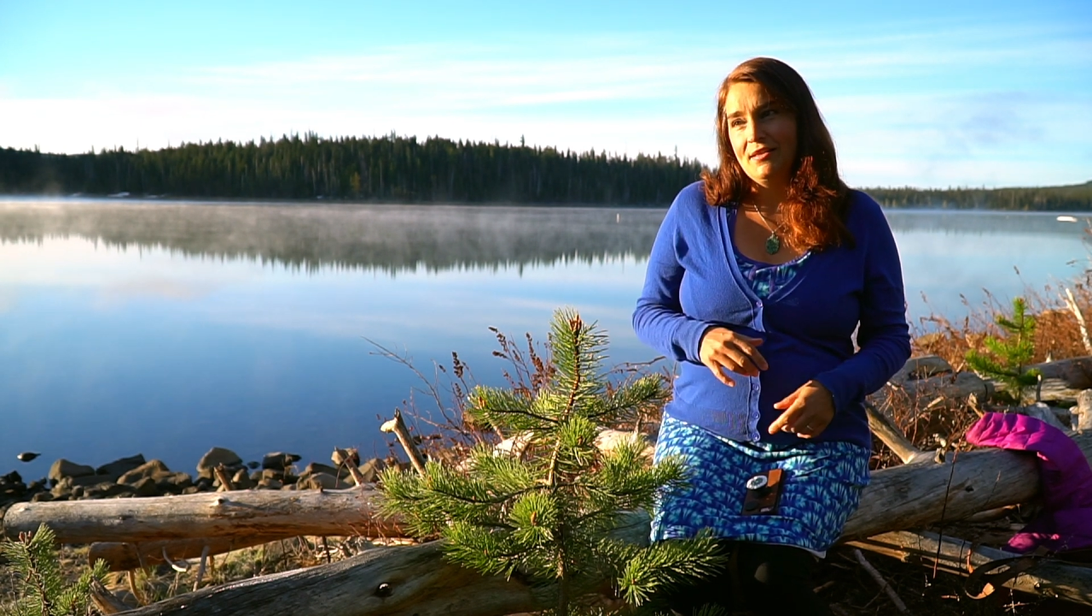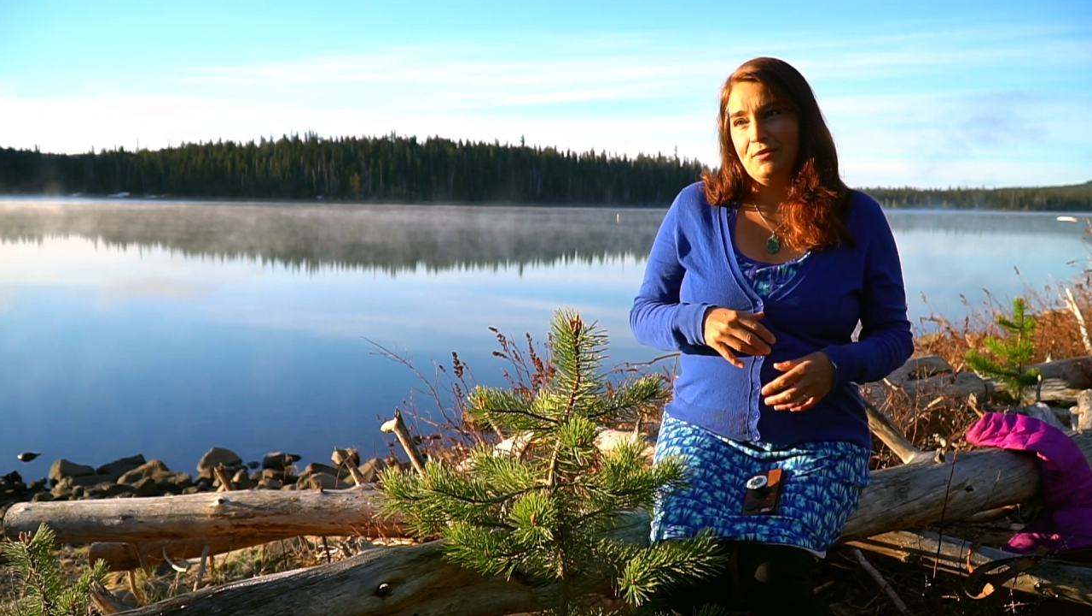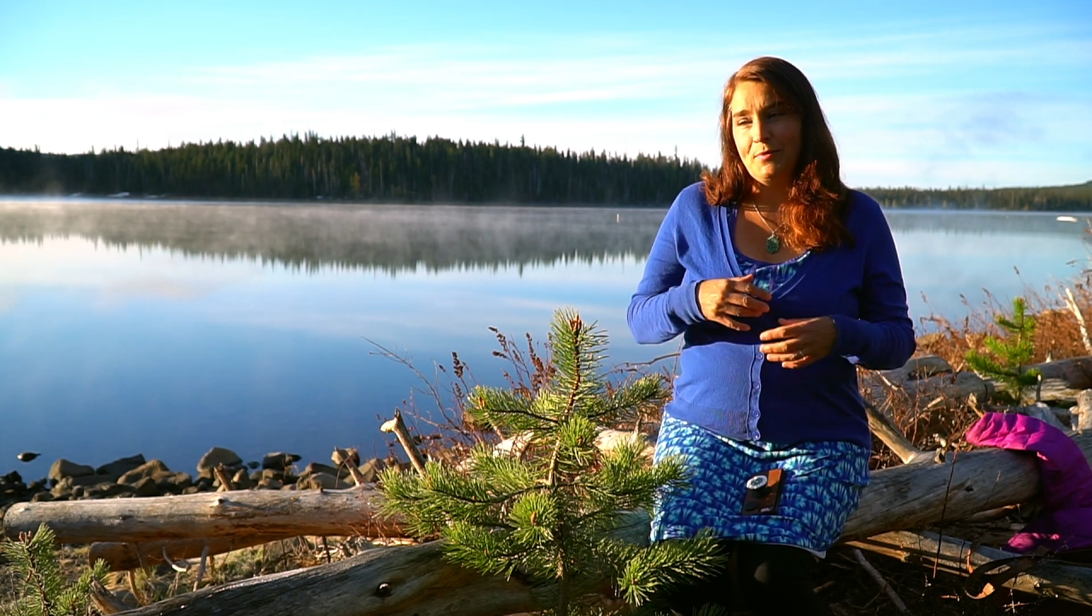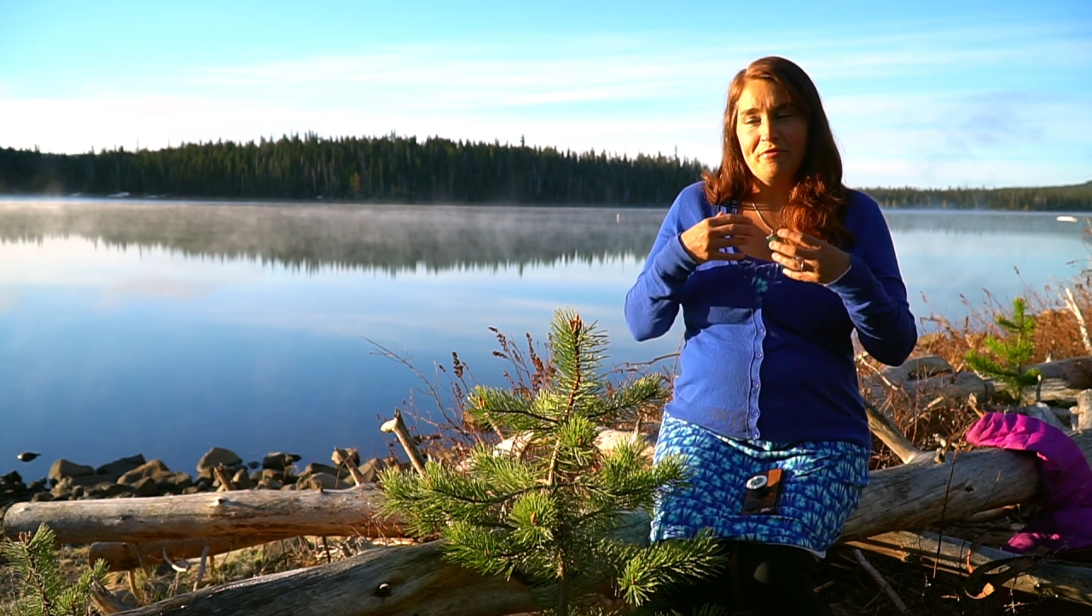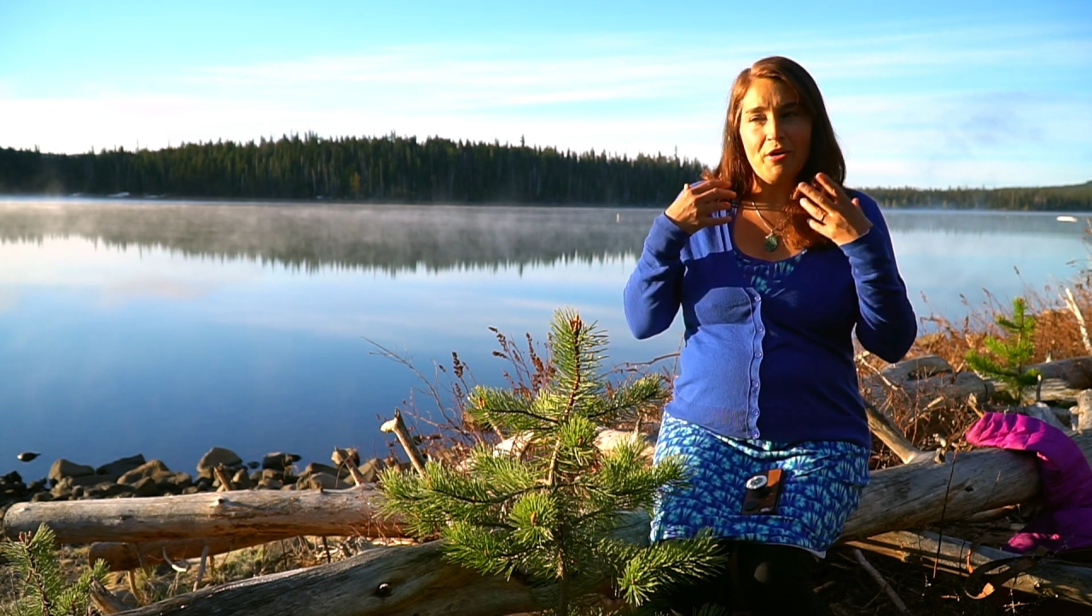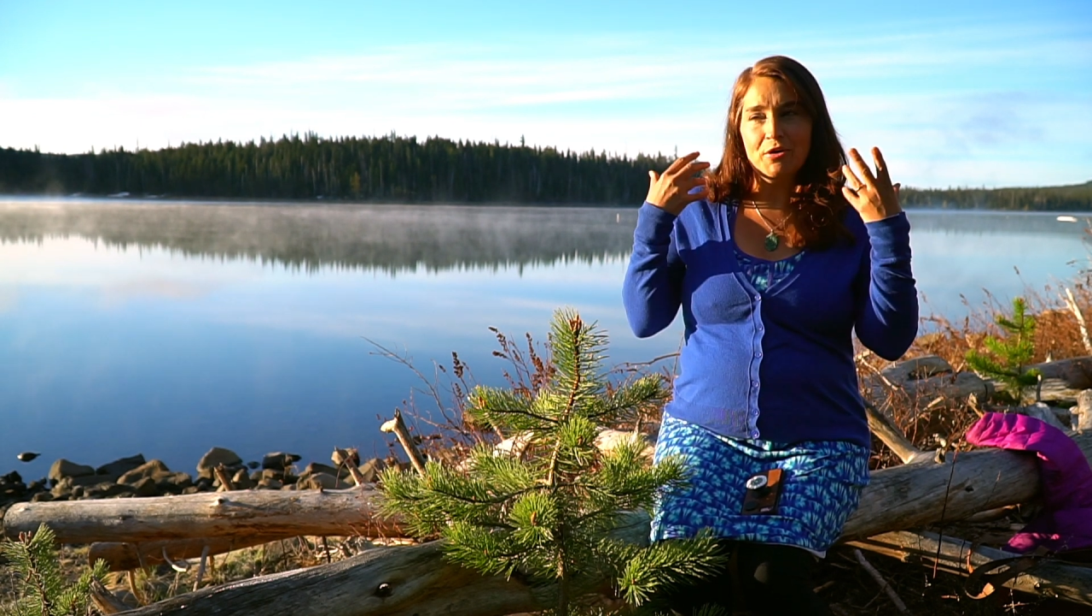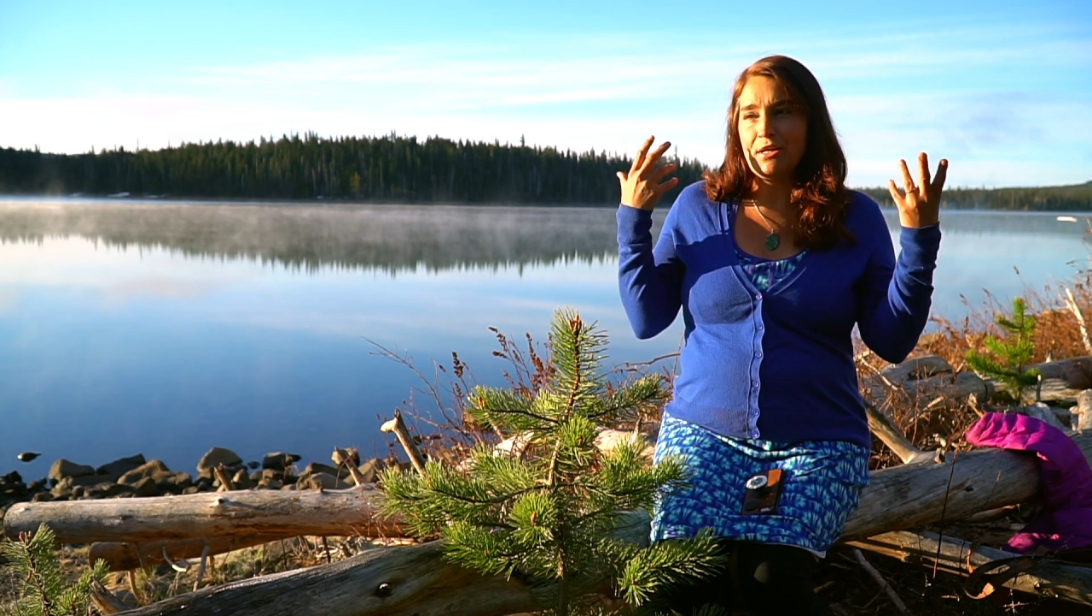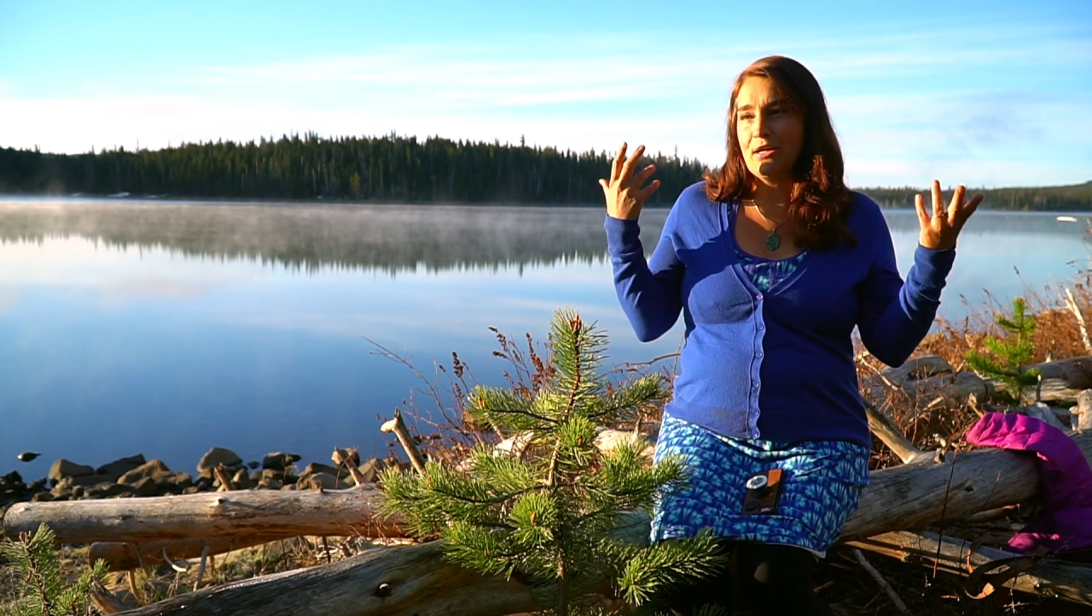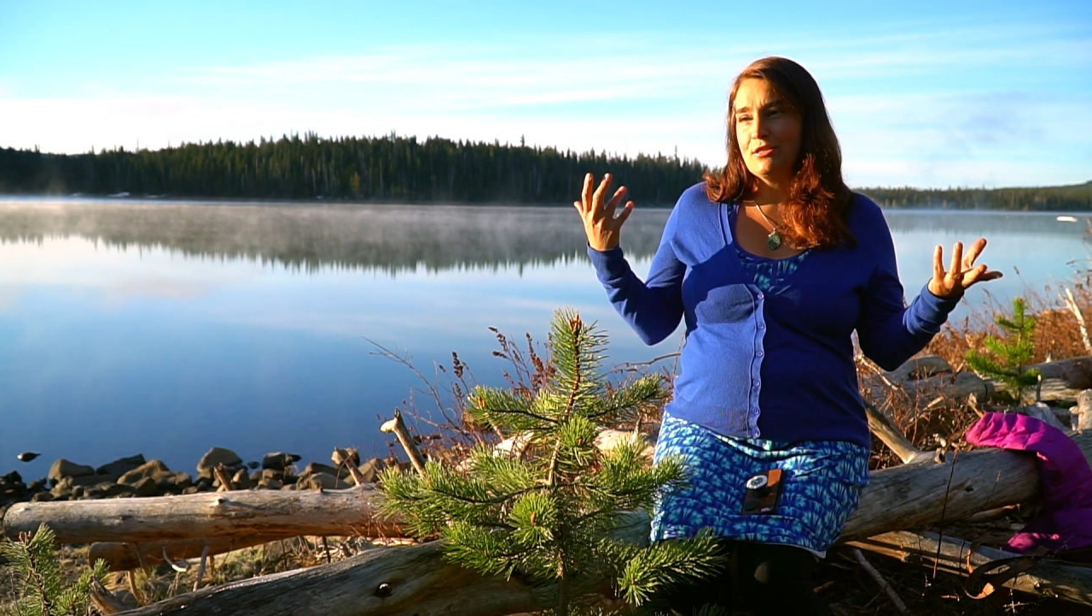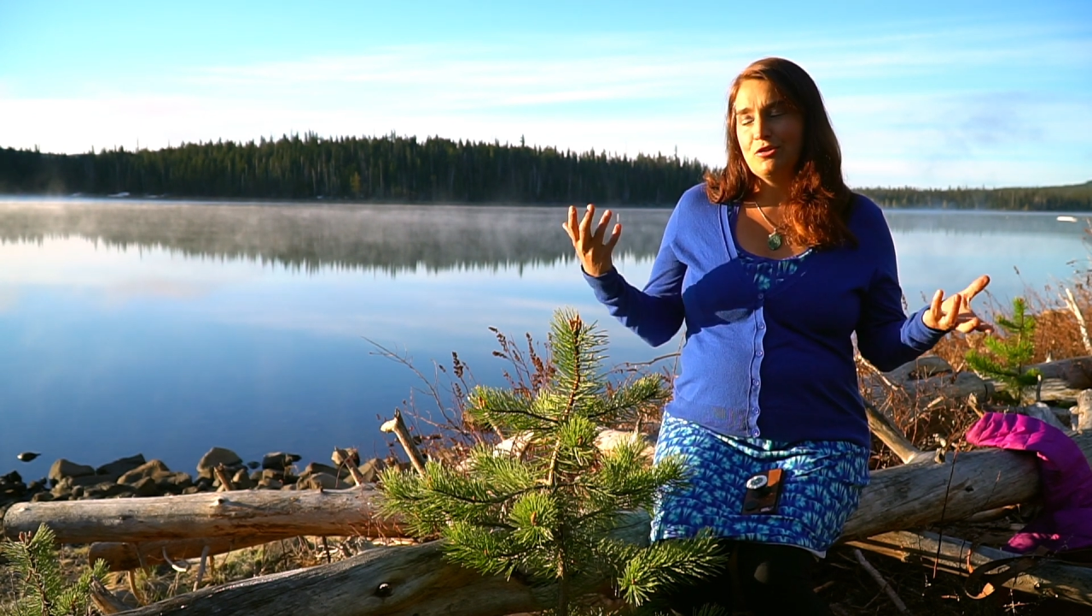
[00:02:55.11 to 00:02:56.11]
That we've already got